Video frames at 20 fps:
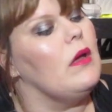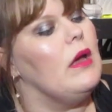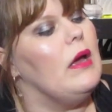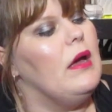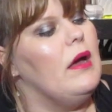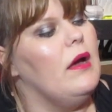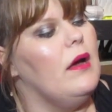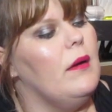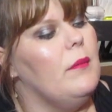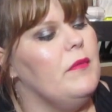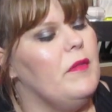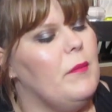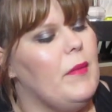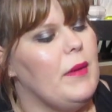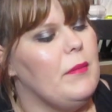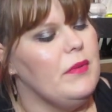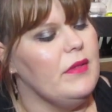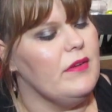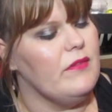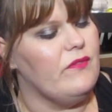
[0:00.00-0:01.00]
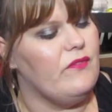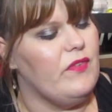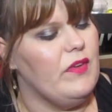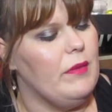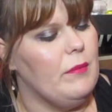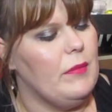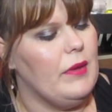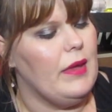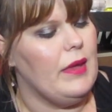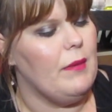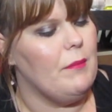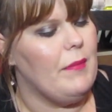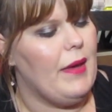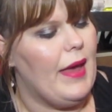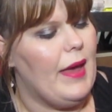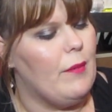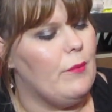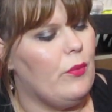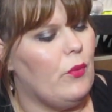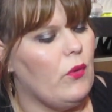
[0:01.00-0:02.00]
Um, the Maybelline Fit Me
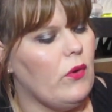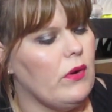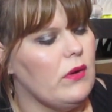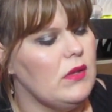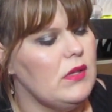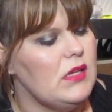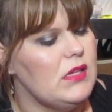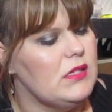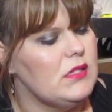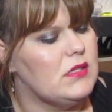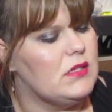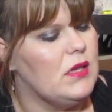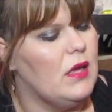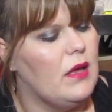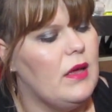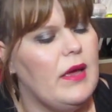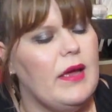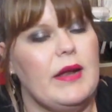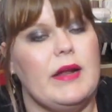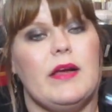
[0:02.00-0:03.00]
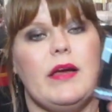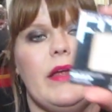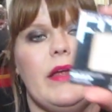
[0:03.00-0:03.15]
Matte and Poreless, and I